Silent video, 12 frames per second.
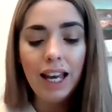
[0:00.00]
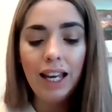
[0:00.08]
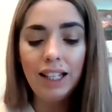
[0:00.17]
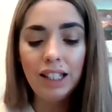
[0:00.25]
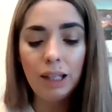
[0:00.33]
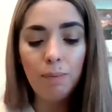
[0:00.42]

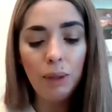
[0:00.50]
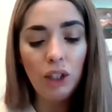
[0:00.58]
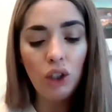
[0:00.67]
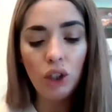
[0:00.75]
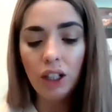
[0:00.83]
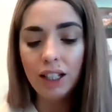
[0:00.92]
he simply
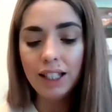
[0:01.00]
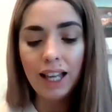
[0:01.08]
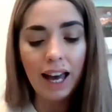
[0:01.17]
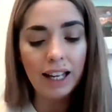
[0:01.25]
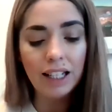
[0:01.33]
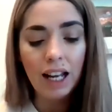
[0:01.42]
shook his
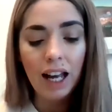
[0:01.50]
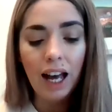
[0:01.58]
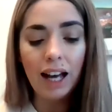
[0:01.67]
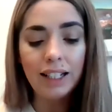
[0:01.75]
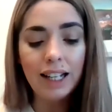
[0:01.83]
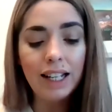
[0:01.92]
head
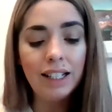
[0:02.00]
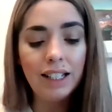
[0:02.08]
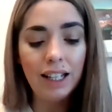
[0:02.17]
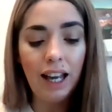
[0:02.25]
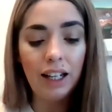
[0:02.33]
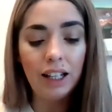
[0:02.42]
and
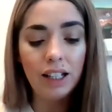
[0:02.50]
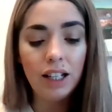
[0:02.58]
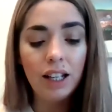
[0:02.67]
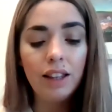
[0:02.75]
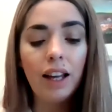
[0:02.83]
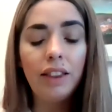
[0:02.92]
indicated
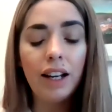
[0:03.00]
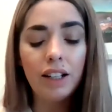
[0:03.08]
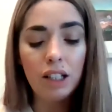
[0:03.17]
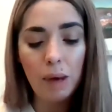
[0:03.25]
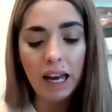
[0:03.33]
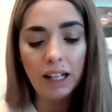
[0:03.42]
their
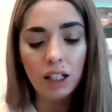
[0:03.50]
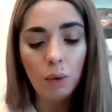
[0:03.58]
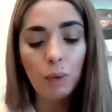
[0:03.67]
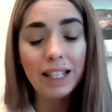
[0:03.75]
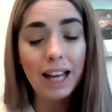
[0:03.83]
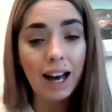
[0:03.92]
debate
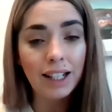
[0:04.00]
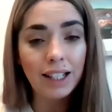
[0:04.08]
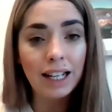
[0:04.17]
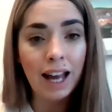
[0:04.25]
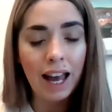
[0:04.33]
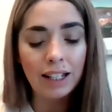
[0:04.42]
was at
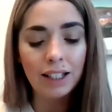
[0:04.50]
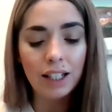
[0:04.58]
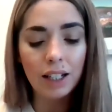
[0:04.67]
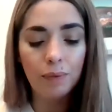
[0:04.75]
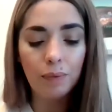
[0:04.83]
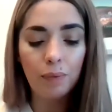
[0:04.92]
an end.